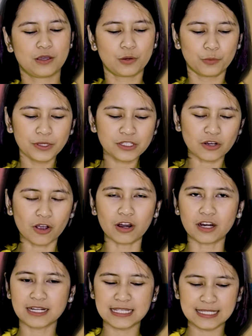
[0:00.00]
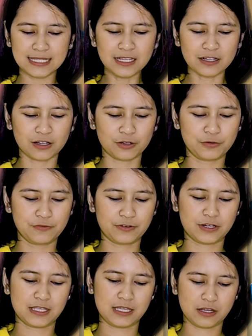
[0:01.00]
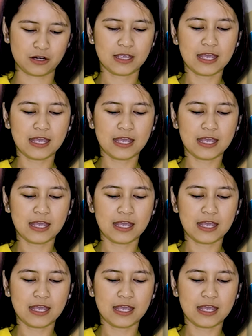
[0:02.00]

which are here, over here.